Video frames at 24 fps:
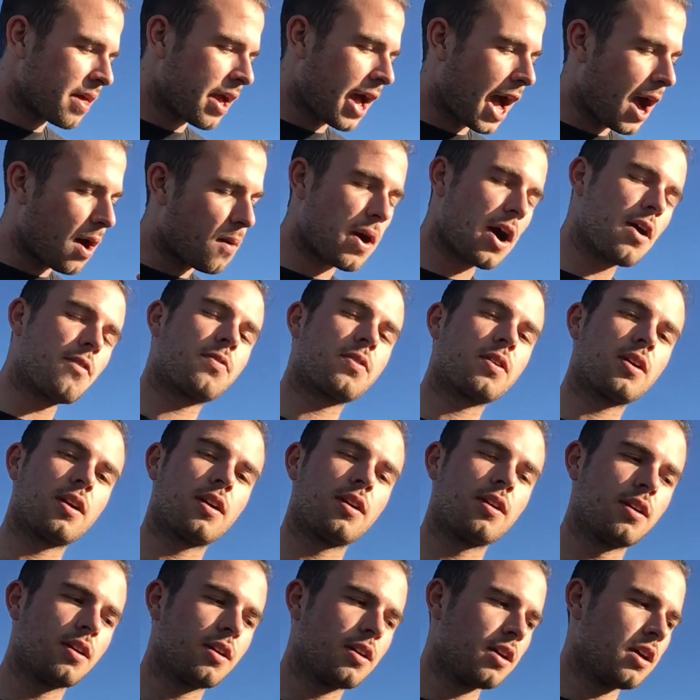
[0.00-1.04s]

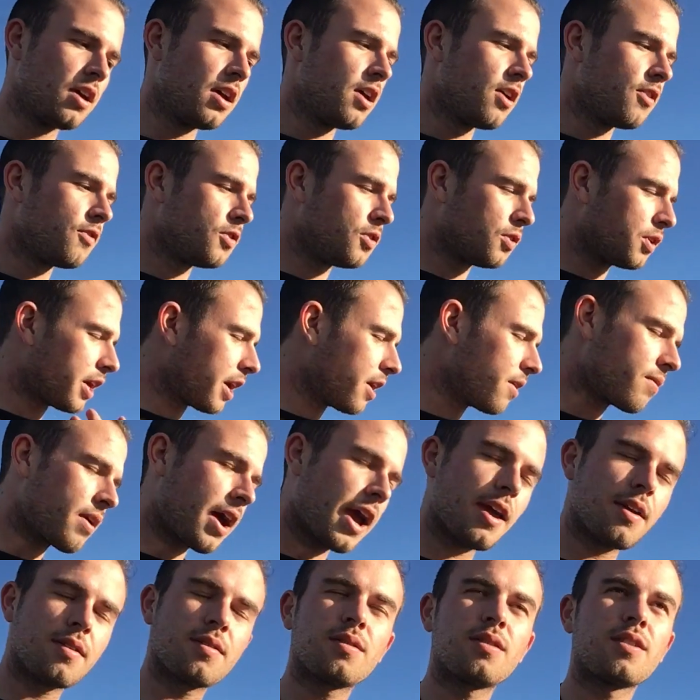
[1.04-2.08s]
However, if you get
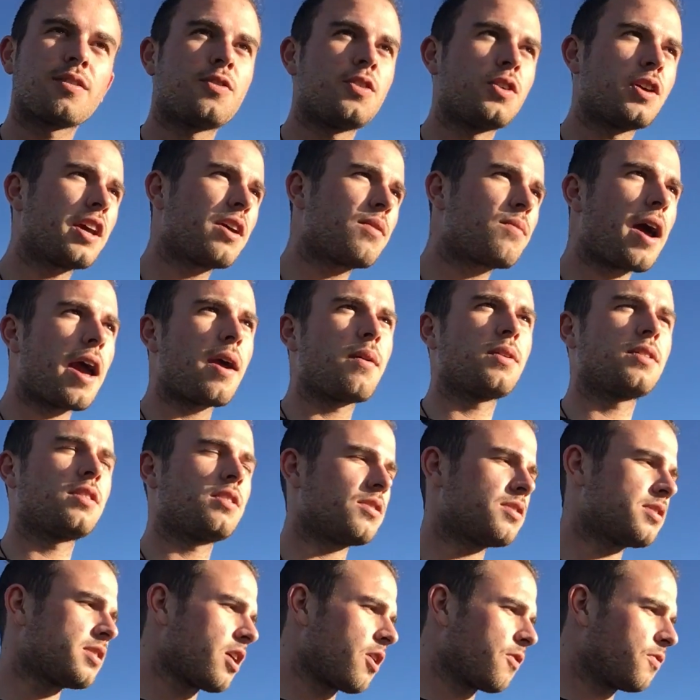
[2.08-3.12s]
right with
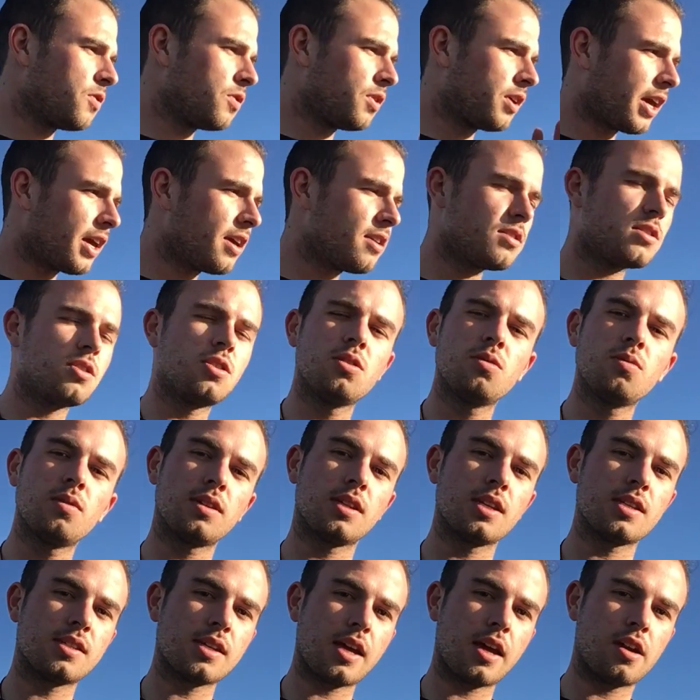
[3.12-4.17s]
yourself, you get in tune
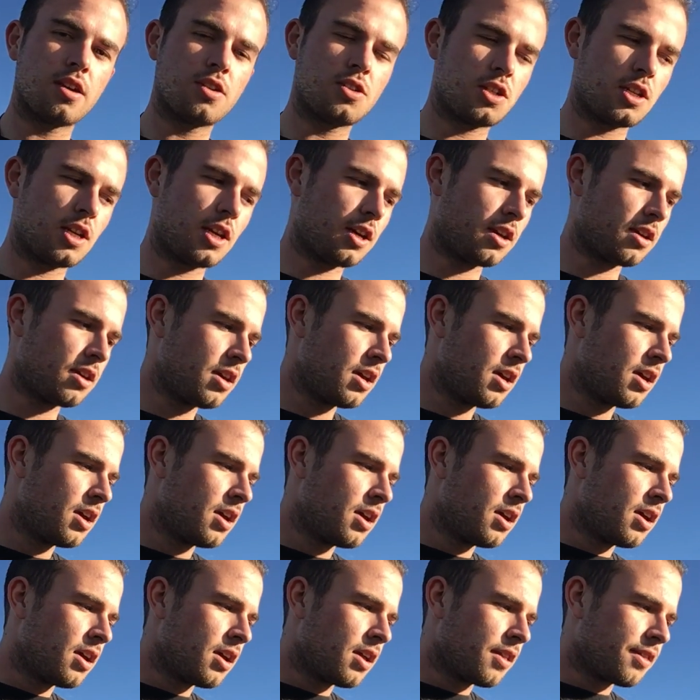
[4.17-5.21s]
with this energy,
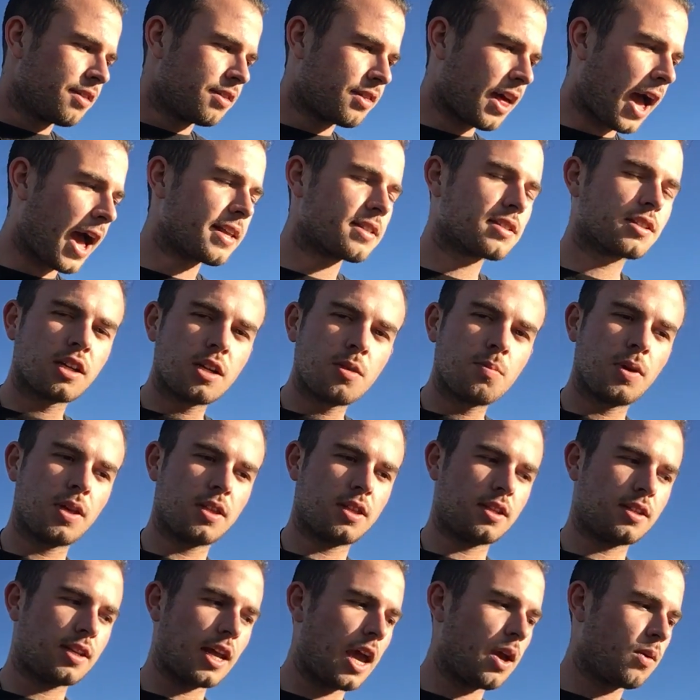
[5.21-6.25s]
that's going to
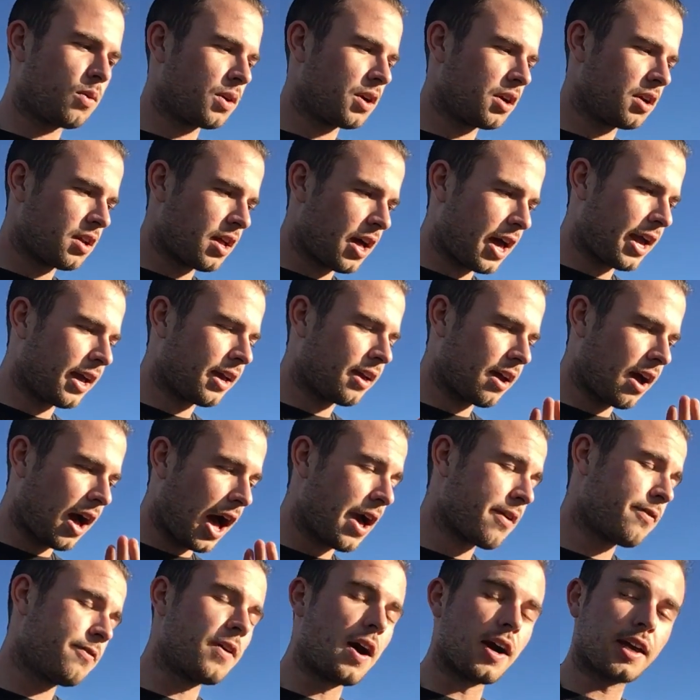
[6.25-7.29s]
be the day where you're like,
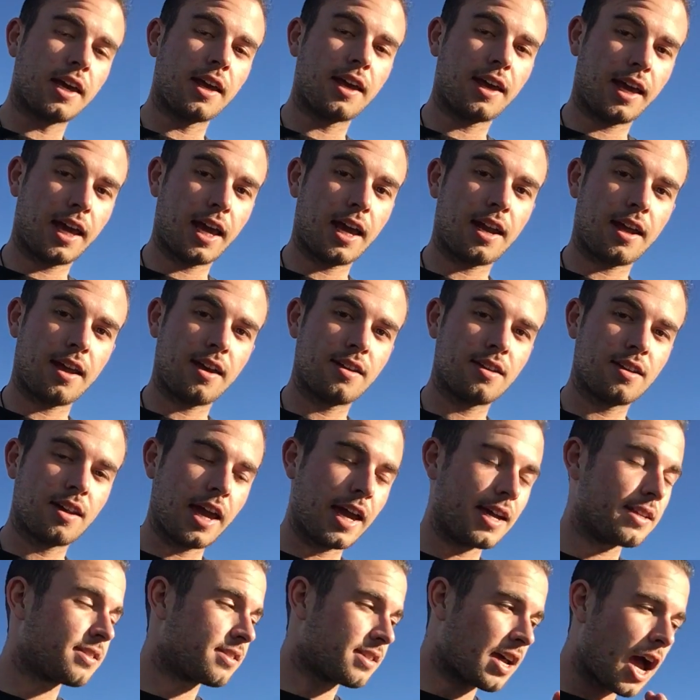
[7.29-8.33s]
I fucking get it.
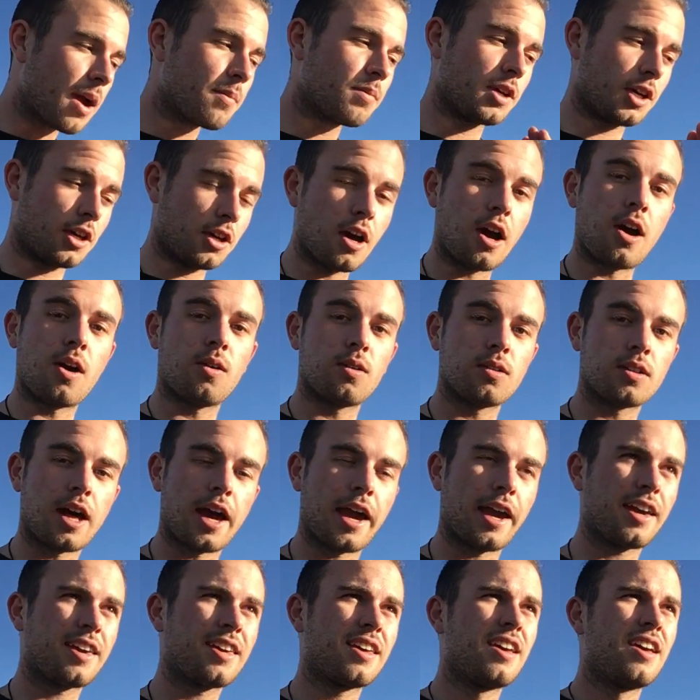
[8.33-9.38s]
It's time to go.
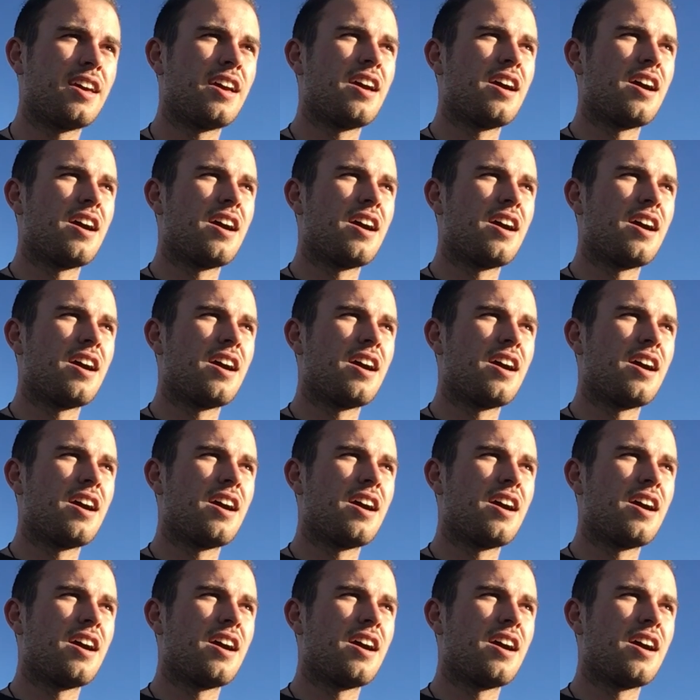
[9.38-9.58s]
Like,